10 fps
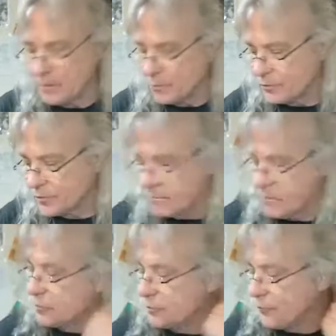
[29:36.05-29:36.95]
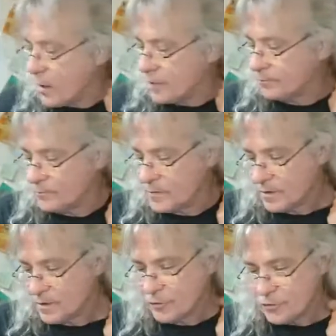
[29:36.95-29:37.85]
It was fun.
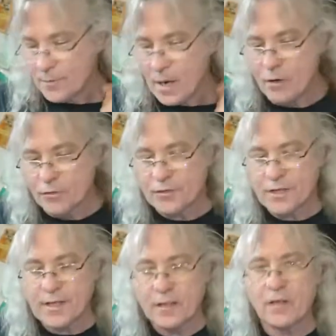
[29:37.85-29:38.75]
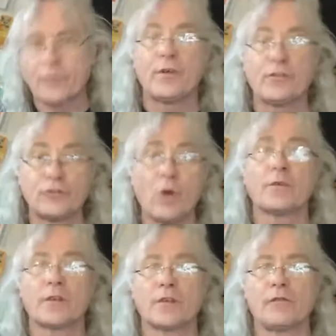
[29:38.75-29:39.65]
Tomorrow's gig, if we don't
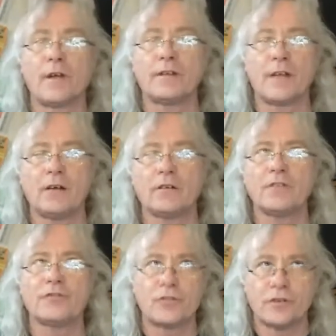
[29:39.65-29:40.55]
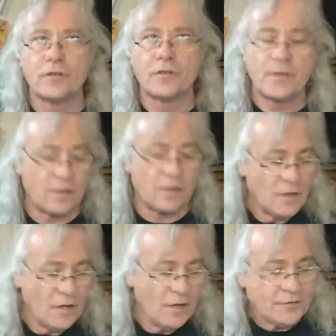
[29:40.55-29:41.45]
get rained out, is going to be
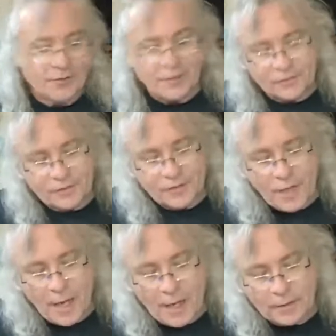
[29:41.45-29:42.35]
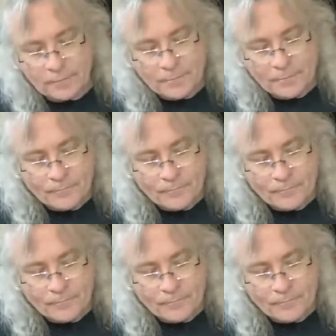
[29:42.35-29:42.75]
6 to 9.